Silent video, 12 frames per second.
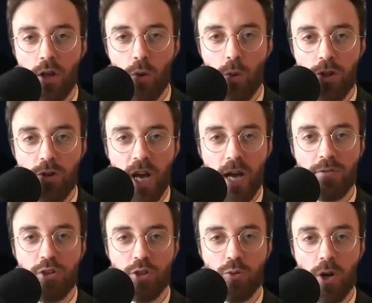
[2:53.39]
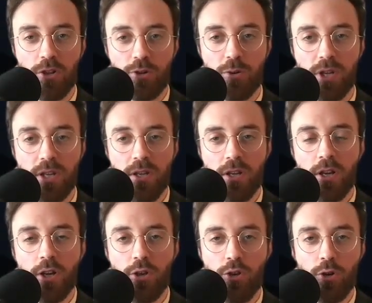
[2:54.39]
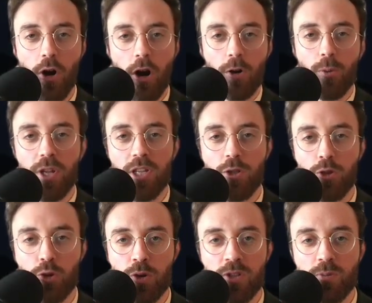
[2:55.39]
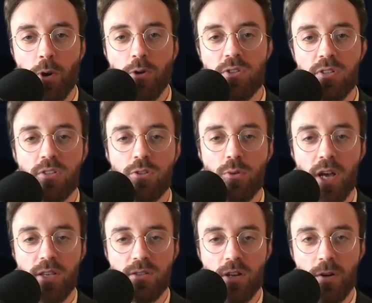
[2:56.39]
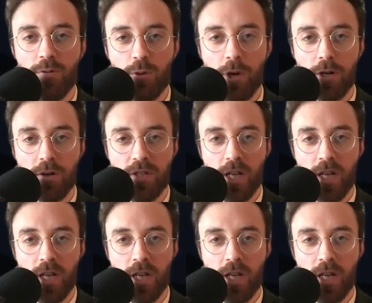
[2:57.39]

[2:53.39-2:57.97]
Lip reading: When you have just one tree, you are ready to transpose it to a software